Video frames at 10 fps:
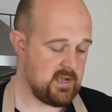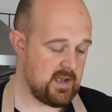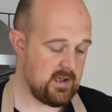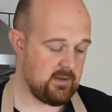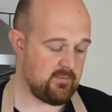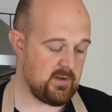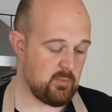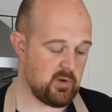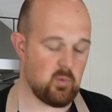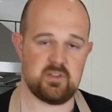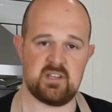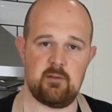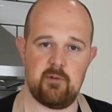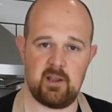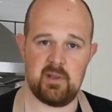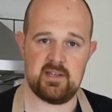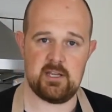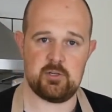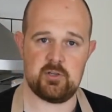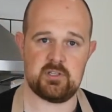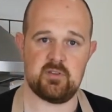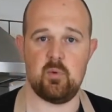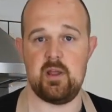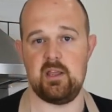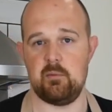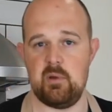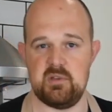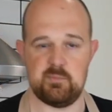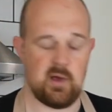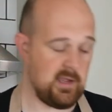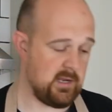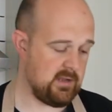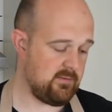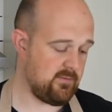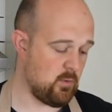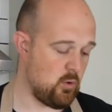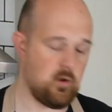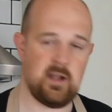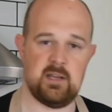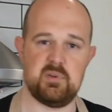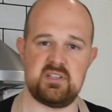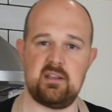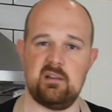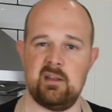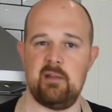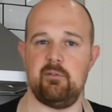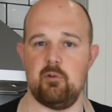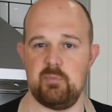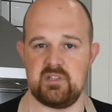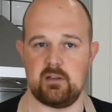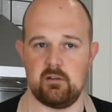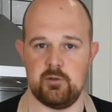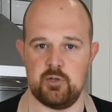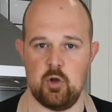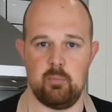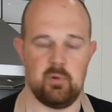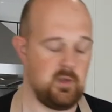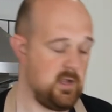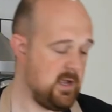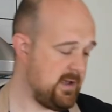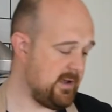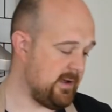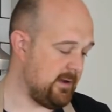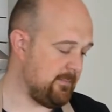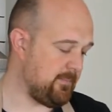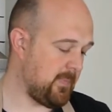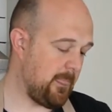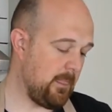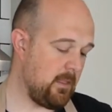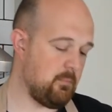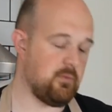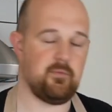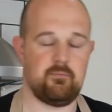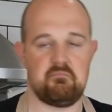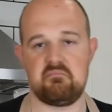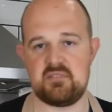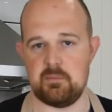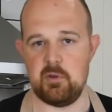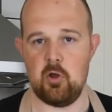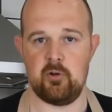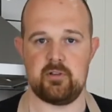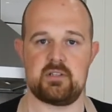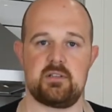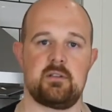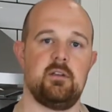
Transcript: If anybody wants any recommendations of where you can maybe buy a knife or any particular knife for a particular job. But to be honest,